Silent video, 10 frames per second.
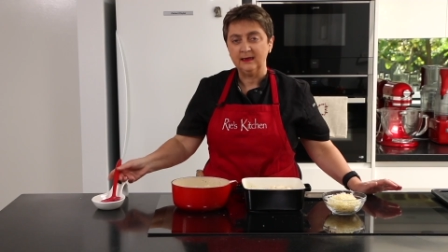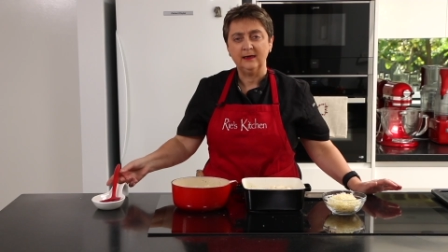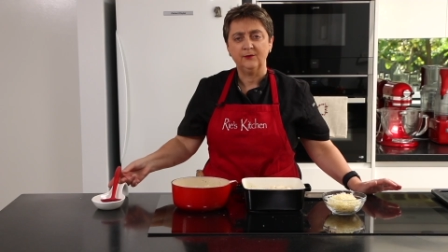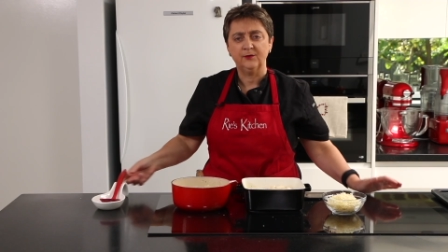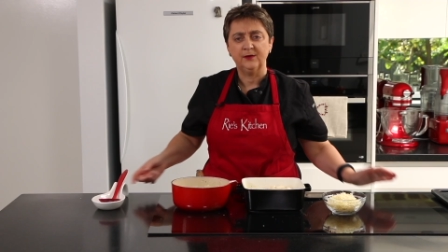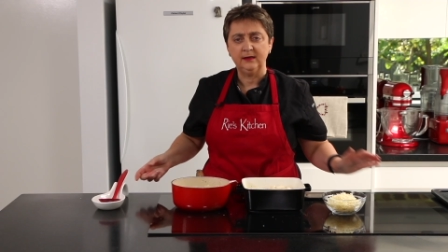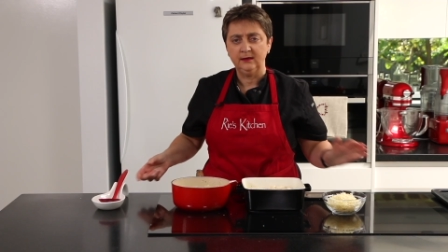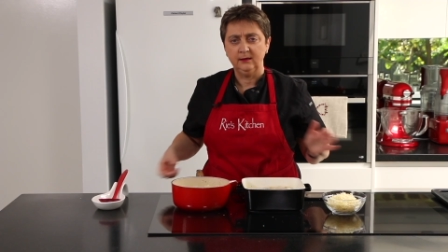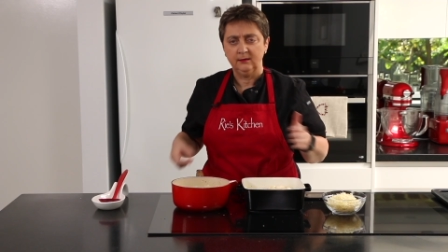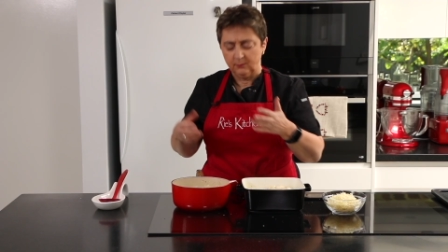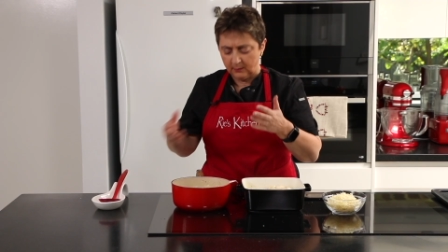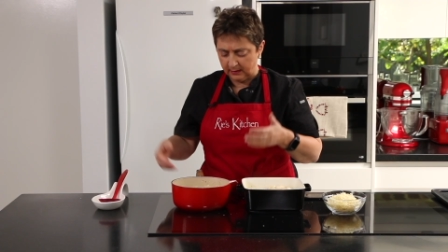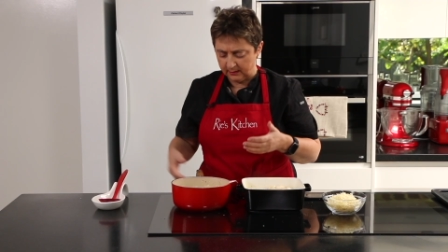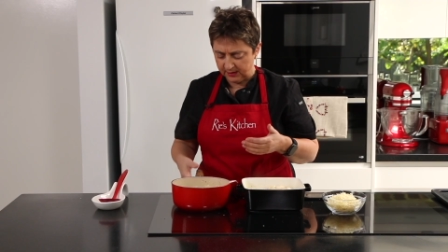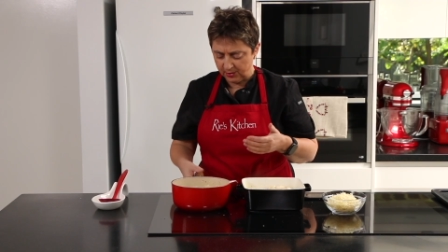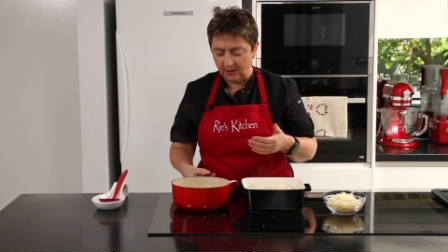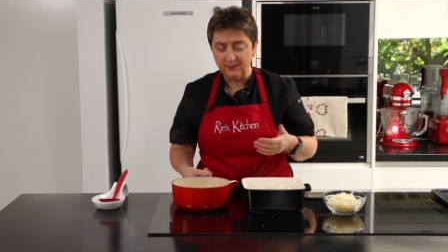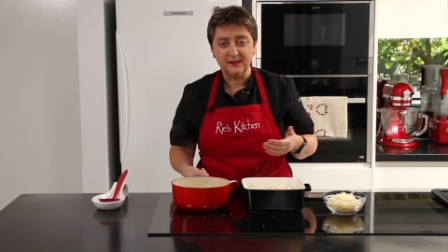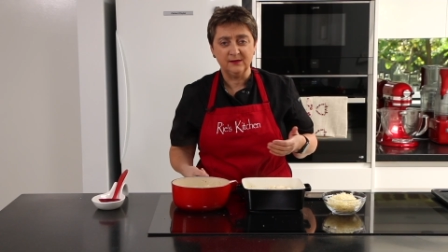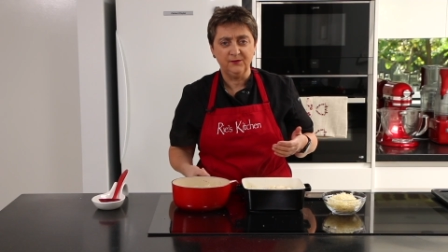now that the thyme
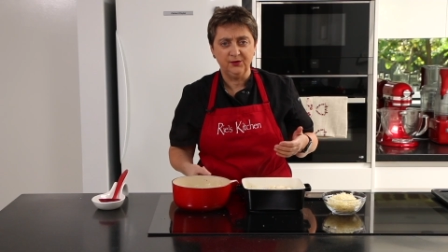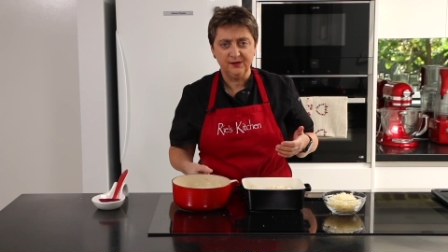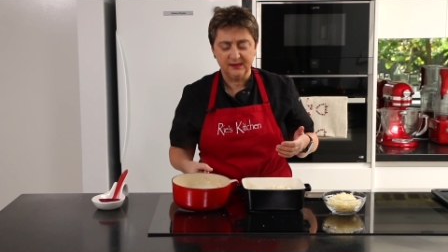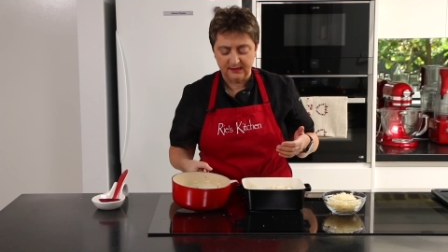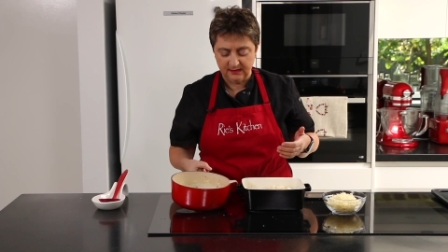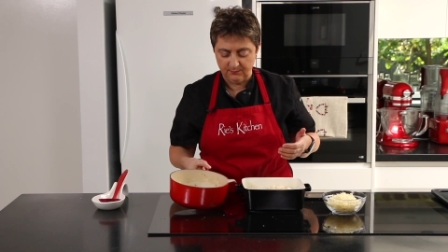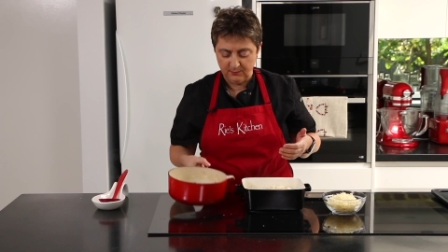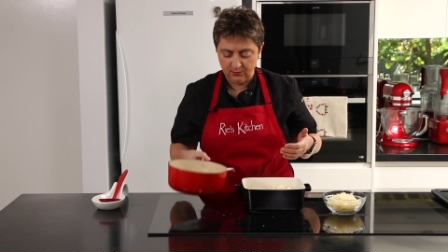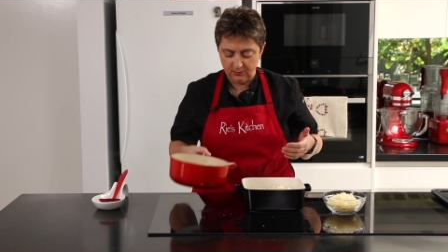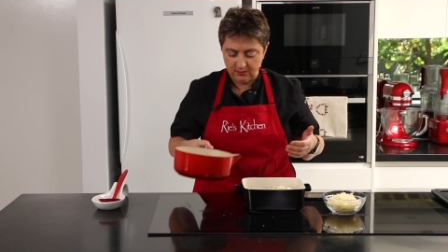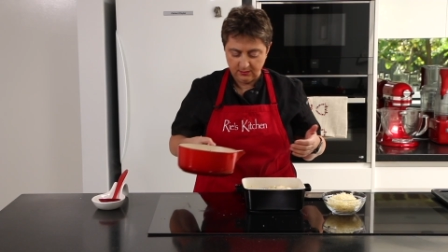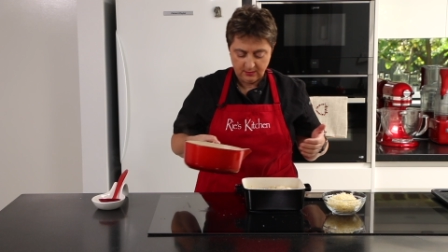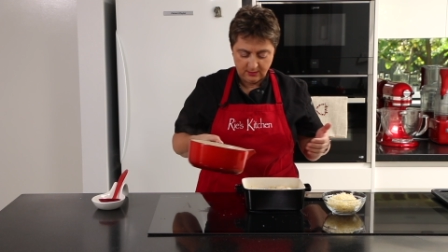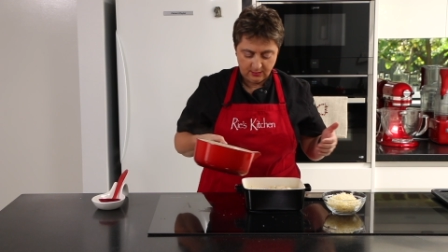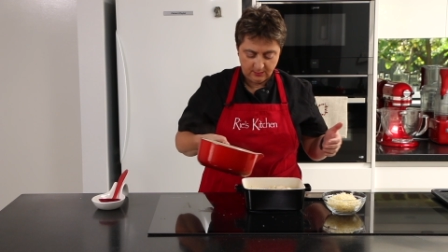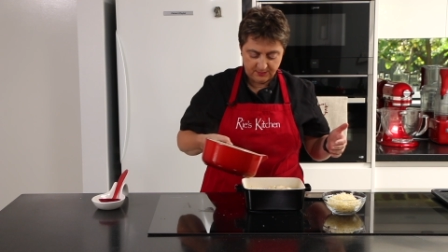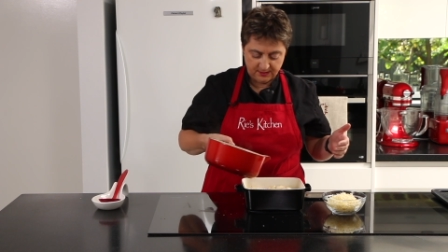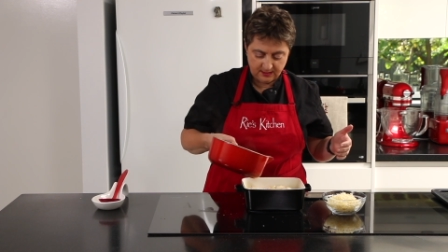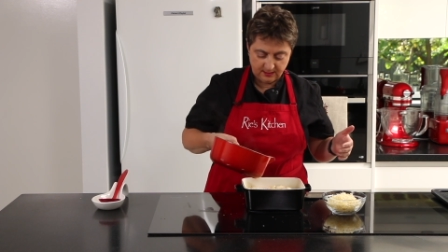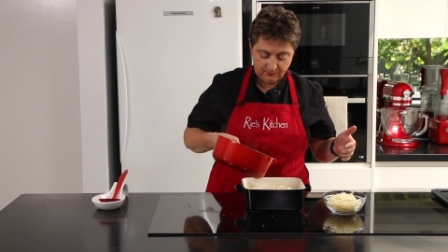is infused into the milk, I'm
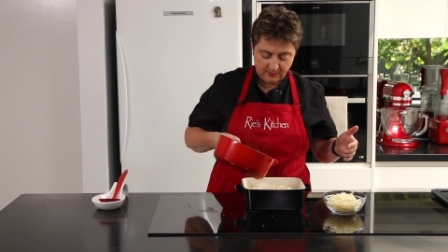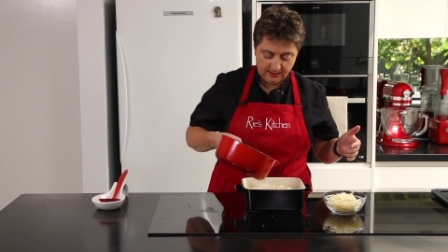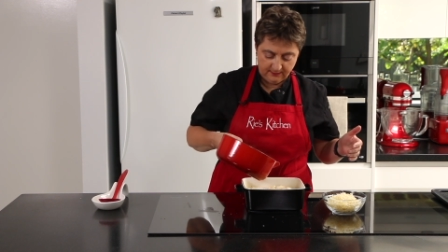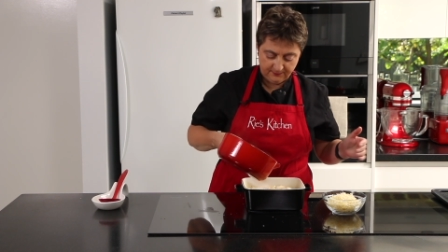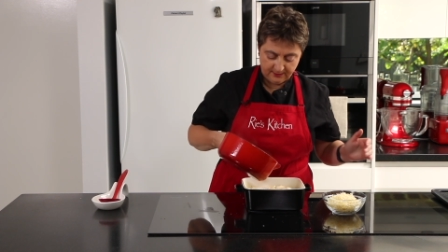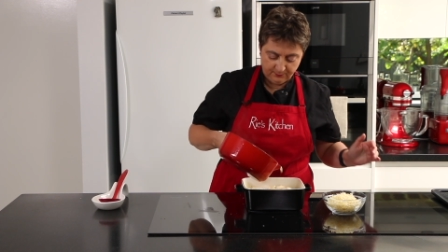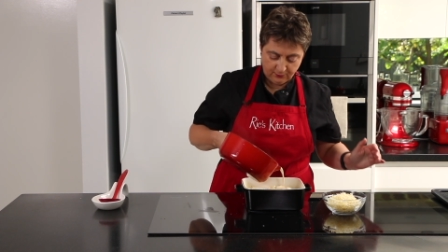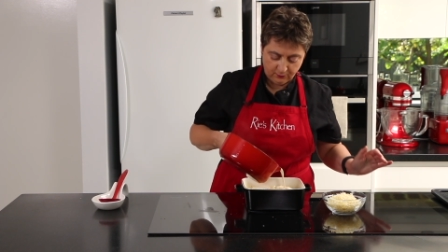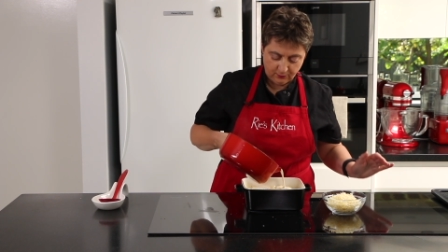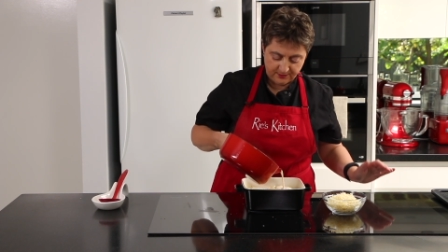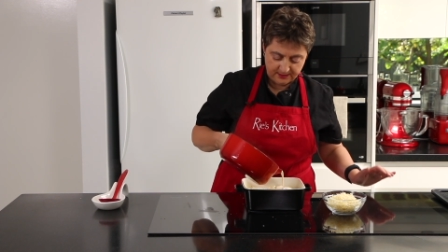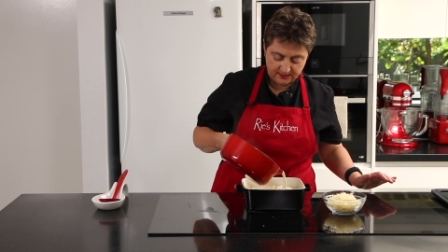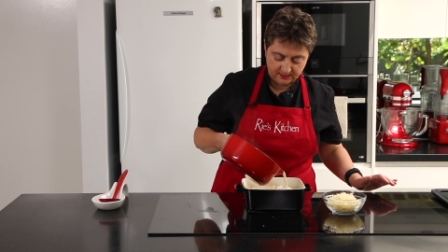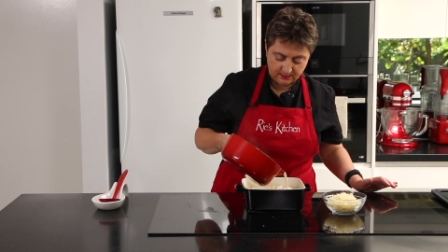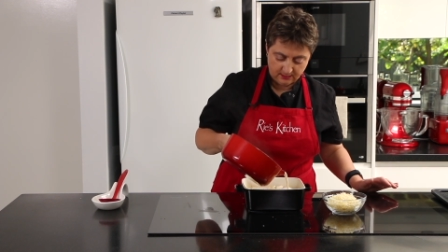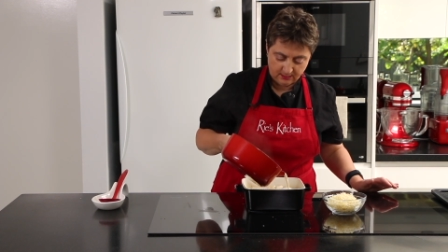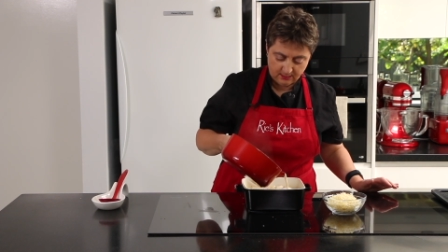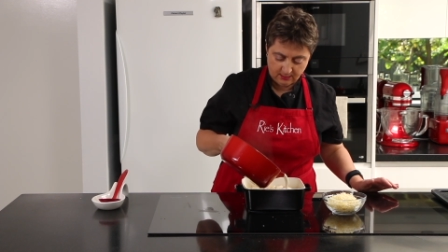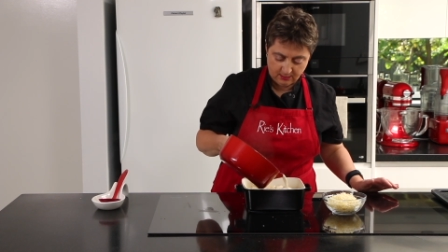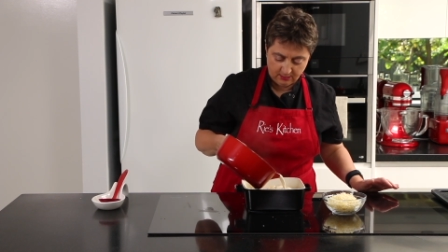just going to carefully pour this
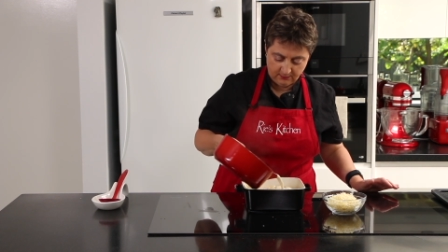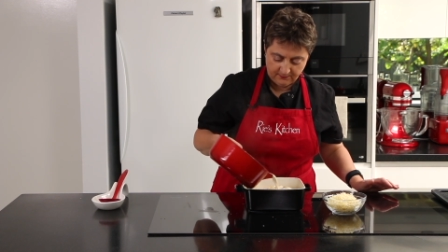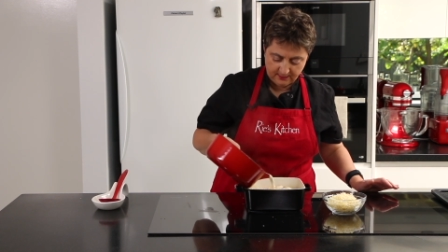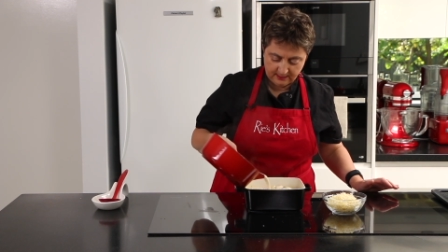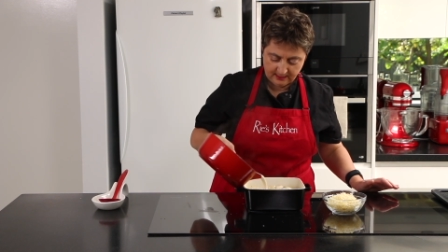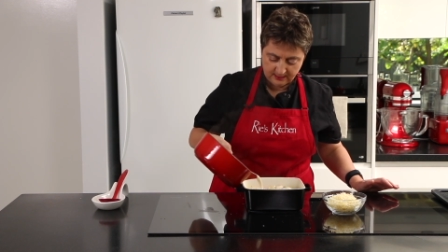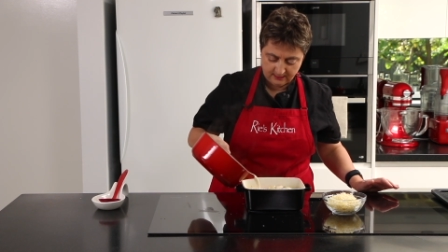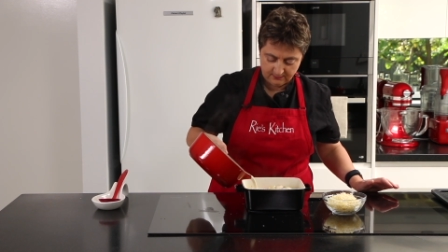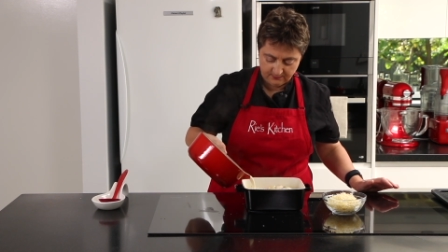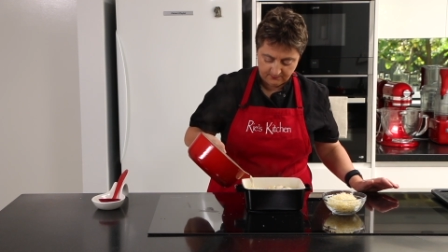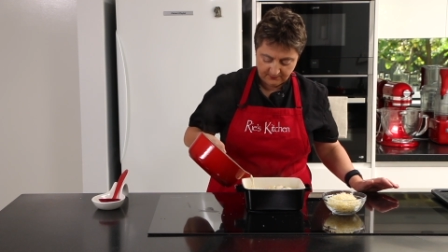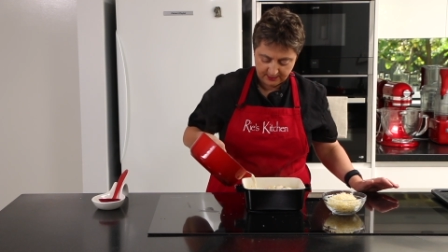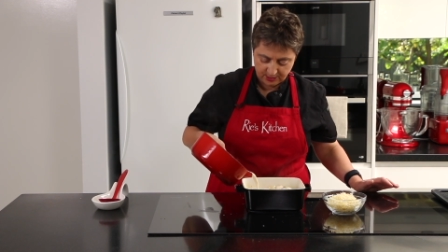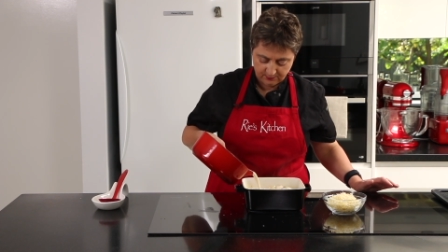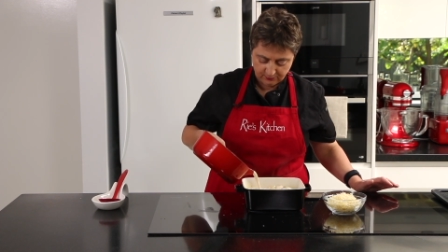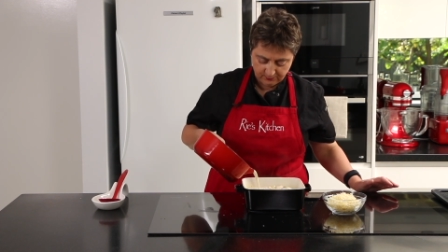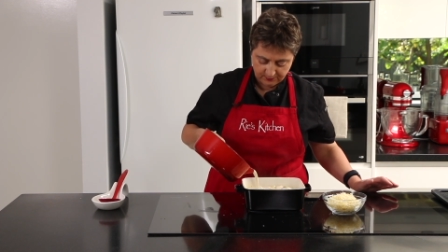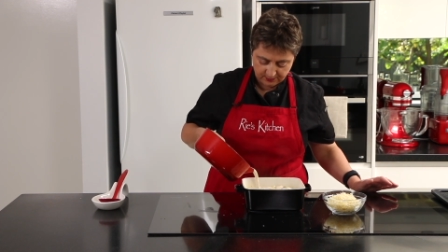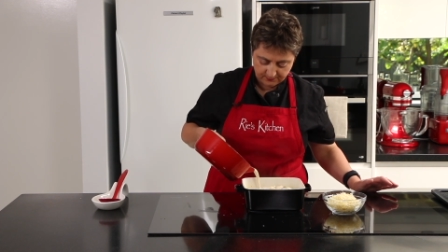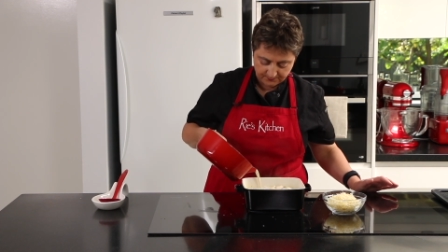over our vegetables.